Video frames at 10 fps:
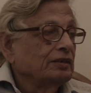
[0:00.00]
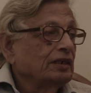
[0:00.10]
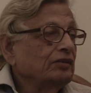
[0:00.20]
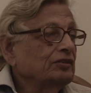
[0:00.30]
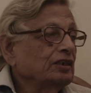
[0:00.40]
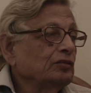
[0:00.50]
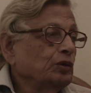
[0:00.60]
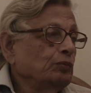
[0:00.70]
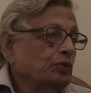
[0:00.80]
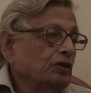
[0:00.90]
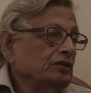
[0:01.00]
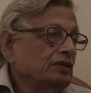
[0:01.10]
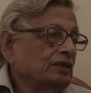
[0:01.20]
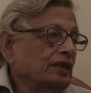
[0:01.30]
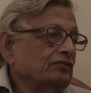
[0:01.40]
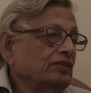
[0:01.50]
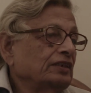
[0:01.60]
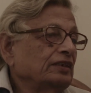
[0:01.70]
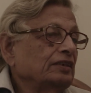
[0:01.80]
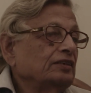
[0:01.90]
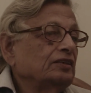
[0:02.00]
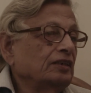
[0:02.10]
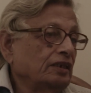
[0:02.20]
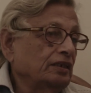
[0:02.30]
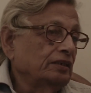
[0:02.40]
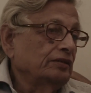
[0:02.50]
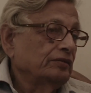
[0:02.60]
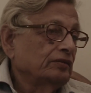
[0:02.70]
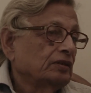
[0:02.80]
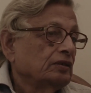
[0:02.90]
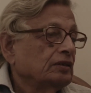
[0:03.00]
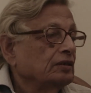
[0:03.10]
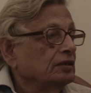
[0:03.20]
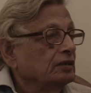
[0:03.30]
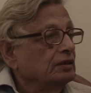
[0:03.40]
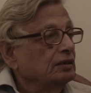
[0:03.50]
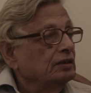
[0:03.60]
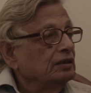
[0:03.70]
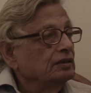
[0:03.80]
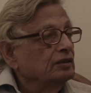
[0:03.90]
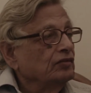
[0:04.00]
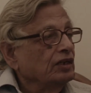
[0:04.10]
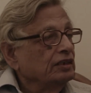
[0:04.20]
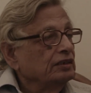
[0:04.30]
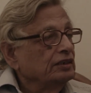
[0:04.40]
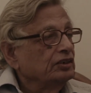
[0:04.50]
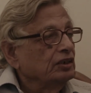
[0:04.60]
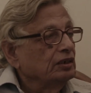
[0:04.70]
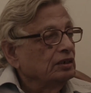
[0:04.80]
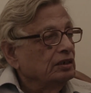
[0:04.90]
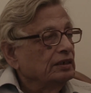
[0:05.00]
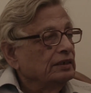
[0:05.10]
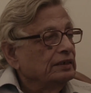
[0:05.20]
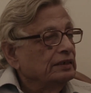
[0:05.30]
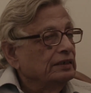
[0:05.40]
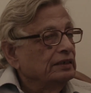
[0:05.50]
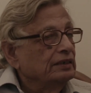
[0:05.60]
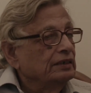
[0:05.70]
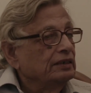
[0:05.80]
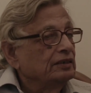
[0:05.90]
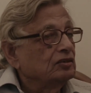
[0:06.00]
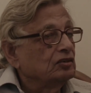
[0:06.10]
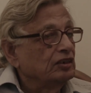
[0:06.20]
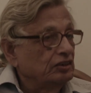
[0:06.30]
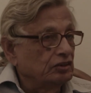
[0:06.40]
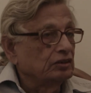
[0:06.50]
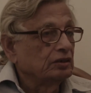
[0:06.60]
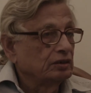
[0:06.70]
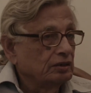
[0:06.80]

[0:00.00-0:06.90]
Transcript: Now it has been pointed out that it is silly. Indus civilization is written